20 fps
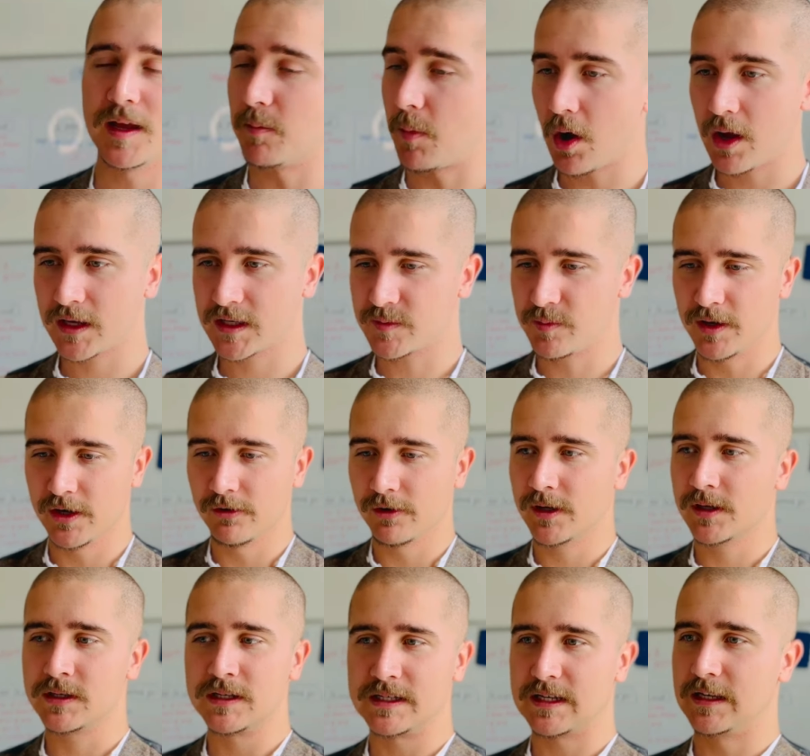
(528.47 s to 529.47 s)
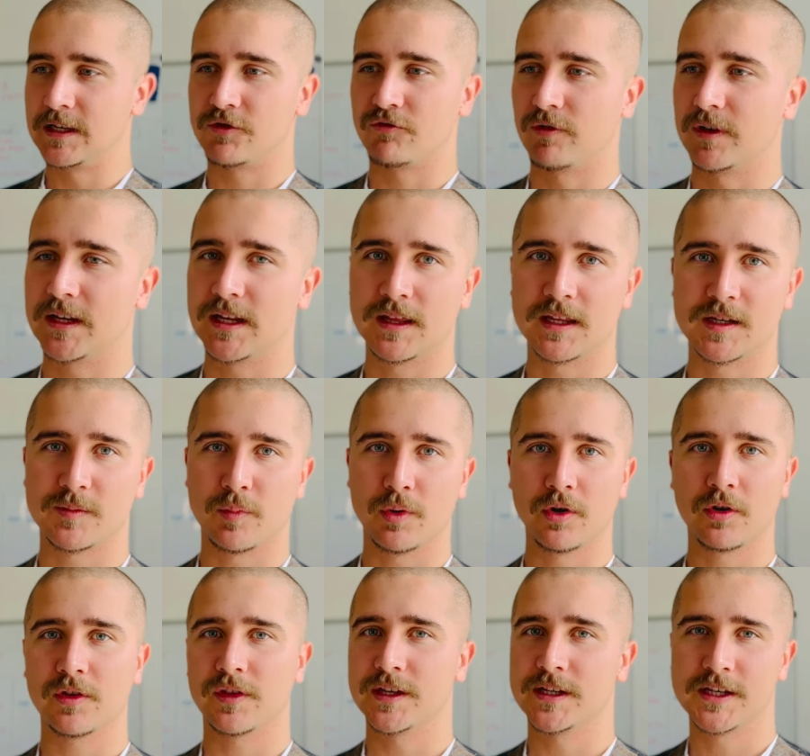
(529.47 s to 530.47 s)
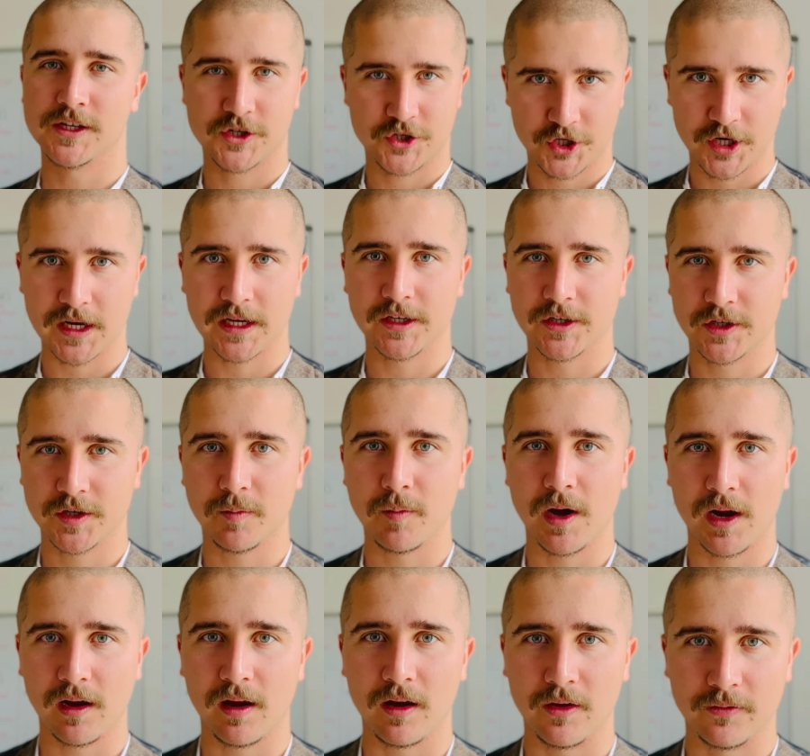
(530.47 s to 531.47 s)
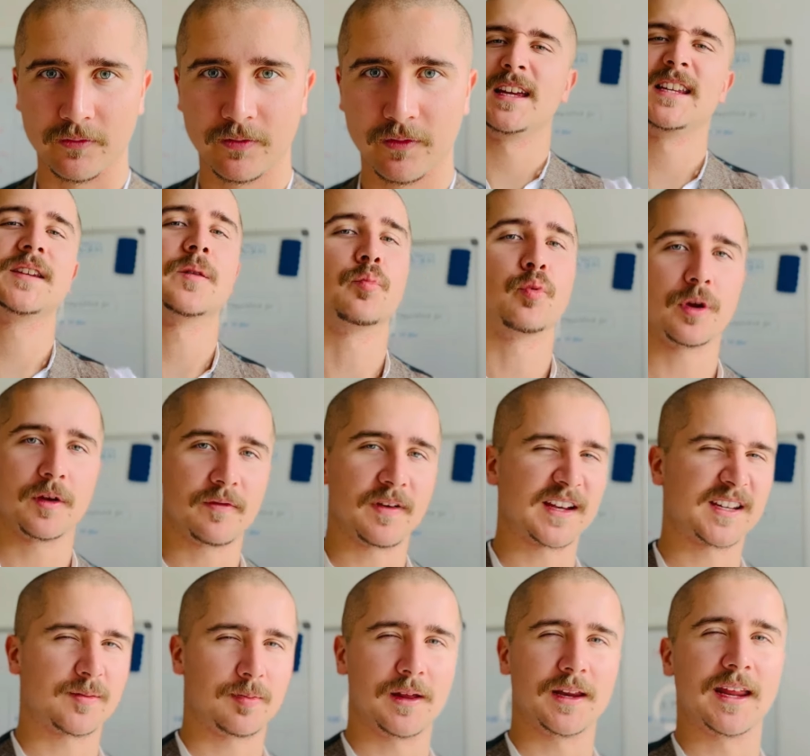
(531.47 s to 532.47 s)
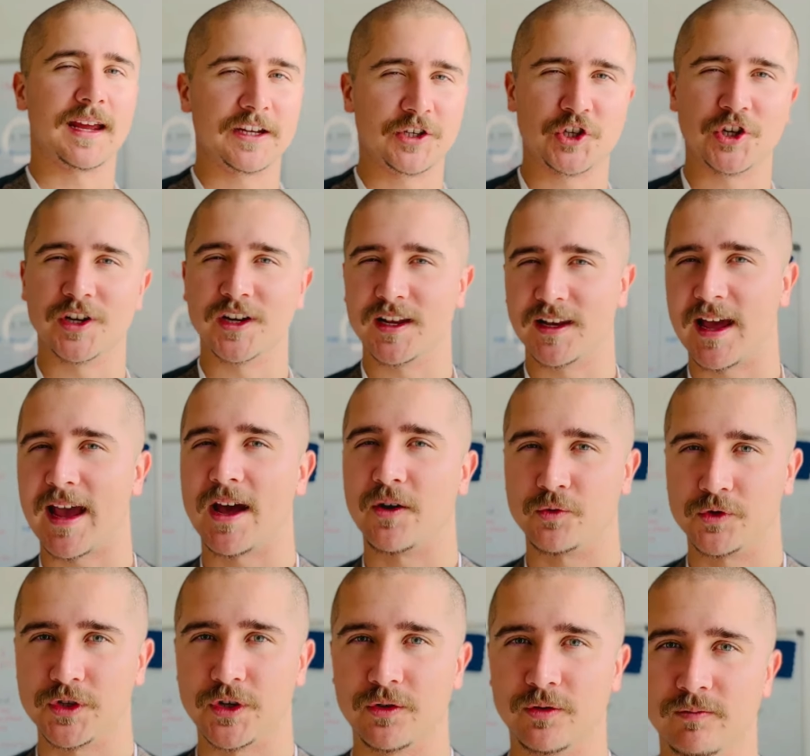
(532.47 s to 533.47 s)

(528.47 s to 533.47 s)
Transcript: In my experience, since reading this book, this has changed my life. Here's a brief explanation and how to.